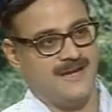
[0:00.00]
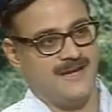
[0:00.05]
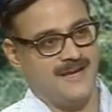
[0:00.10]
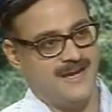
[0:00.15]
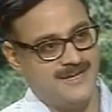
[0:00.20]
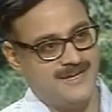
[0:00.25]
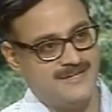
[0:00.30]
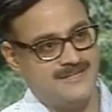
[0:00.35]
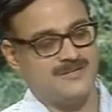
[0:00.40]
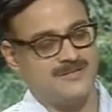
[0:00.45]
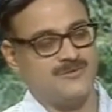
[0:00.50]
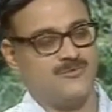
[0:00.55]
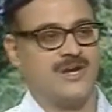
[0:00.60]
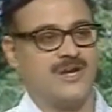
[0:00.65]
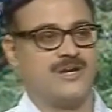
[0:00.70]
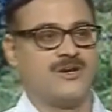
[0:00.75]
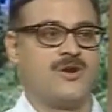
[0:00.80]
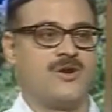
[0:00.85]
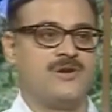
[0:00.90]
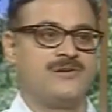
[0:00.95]
and
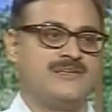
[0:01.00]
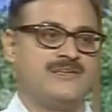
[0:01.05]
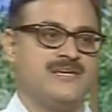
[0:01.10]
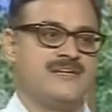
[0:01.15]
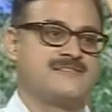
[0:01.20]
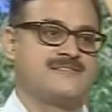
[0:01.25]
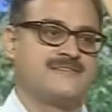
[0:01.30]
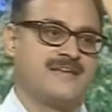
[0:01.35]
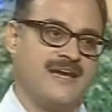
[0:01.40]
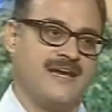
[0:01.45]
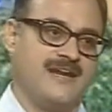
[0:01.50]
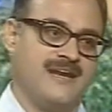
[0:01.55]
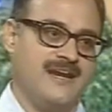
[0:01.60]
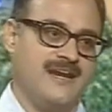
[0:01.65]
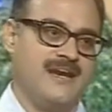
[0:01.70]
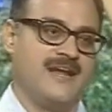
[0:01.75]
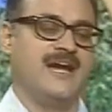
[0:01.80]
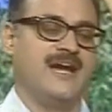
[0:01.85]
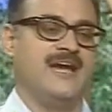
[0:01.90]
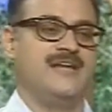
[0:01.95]
what all things can
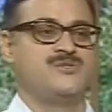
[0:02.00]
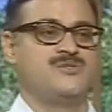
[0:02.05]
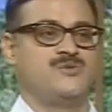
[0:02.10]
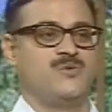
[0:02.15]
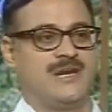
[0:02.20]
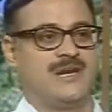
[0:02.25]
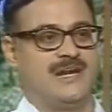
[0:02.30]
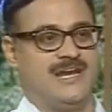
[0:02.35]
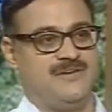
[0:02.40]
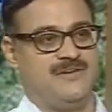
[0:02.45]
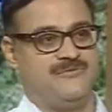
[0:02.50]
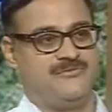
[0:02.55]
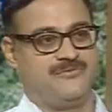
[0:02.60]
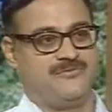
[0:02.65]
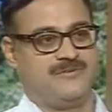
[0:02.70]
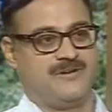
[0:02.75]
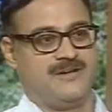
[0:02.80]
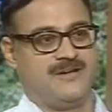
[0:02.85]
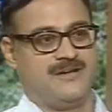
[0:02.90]
enhance your life,